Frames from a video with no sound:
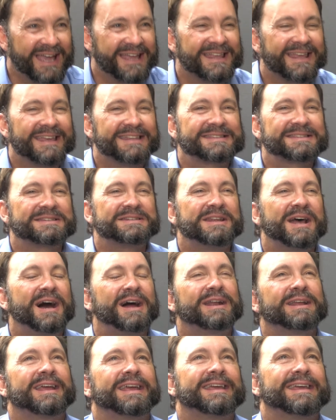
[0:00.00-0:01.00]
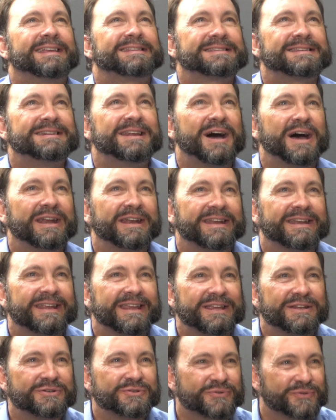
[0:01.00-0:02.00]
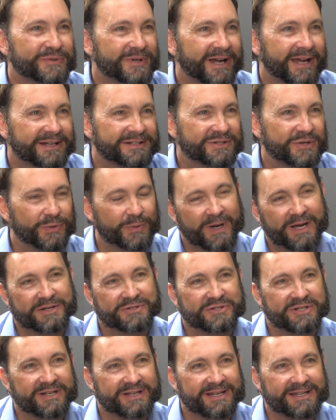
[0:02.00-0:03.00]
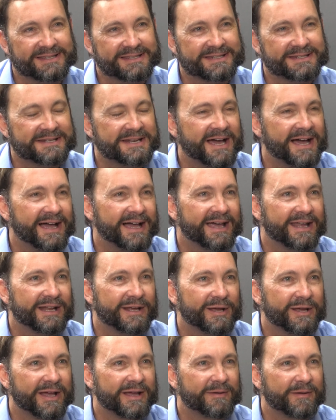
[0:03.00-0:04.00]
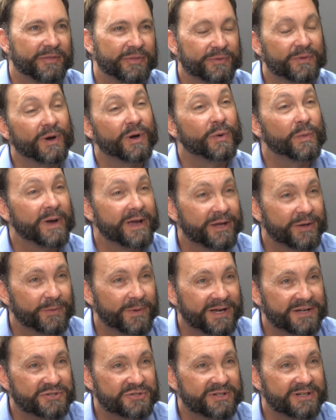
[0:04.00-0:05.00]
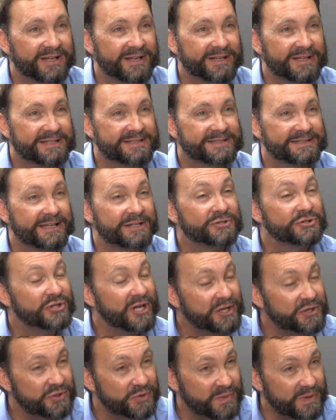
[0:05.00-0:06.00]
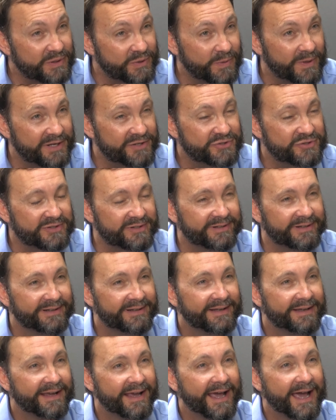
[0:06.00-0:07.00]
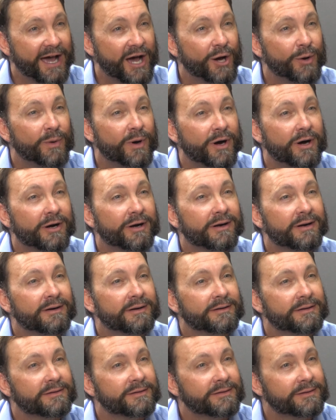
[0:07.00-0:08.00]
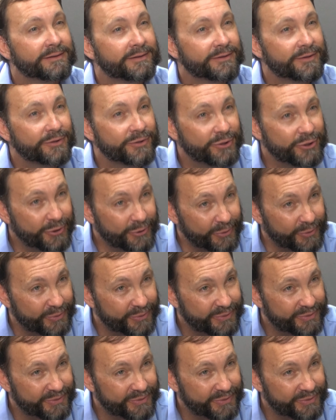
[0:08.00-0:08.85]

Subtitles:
It's not an indirect question. It's not a throwaway question. It's a genuine question. How are you?